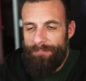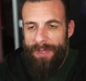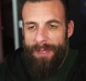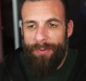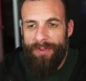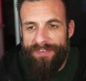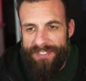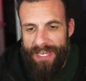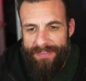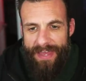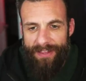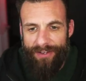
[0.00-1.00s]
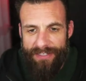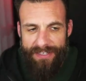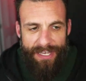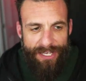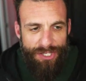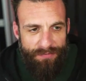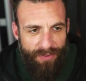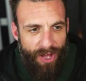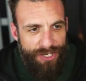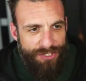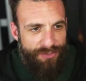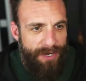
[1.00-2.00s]
people have said that like, Nick, you've
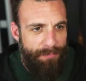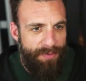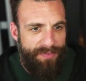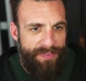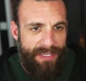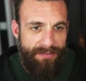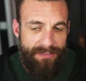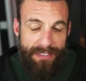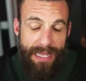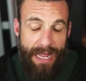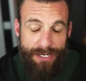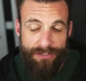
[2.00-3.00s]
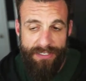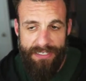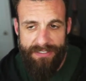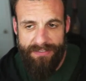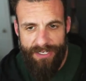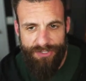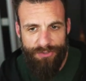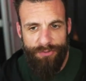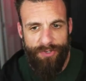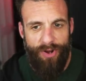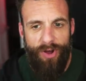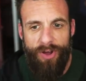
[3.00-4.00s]
lost your empathy. I was like, actually, that's not
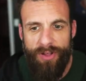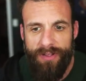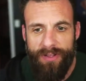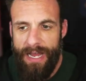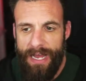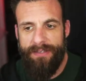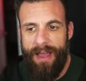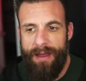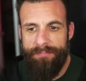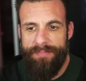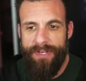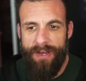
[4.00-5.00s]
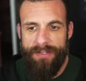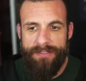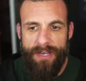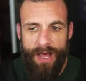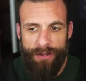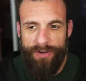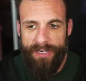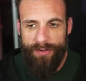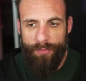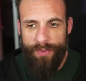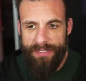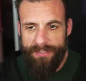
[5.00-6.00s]
true at all. I just, I'm done
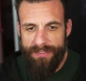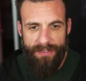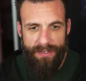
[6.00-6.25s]
tolerating weakness